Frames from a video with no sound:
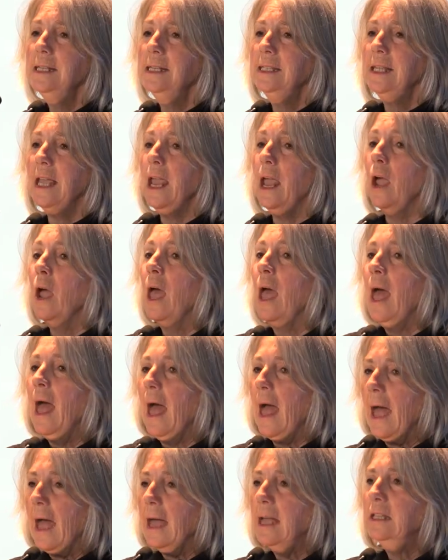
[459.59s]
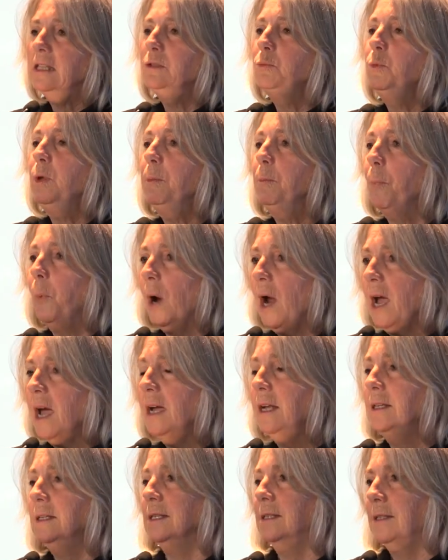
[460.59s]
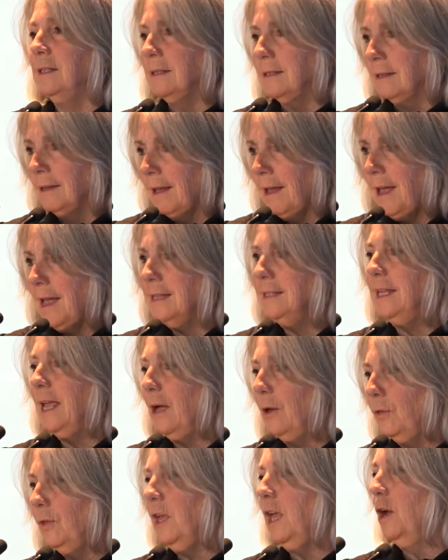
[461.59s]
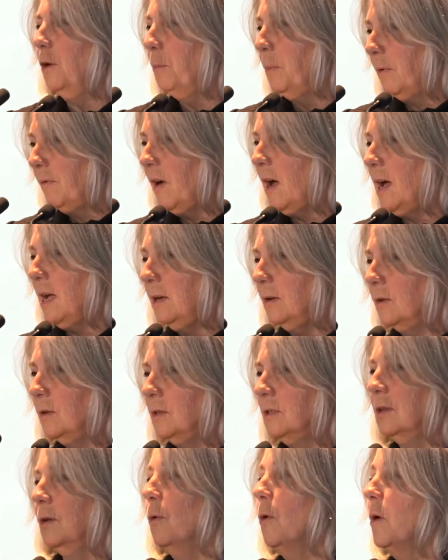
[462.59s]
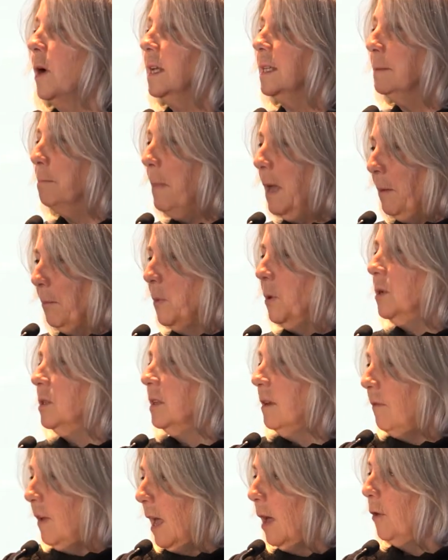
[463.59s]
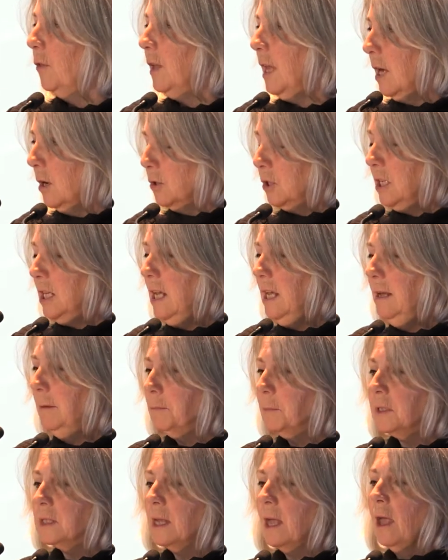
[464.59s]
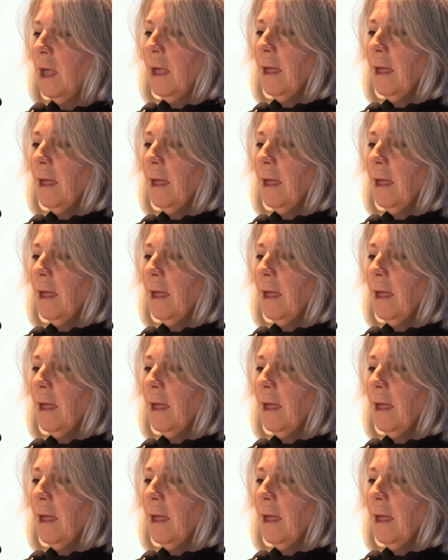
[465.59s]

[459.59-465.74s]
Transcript: say, as we practice as healthcare providers or as members of healthcare teams,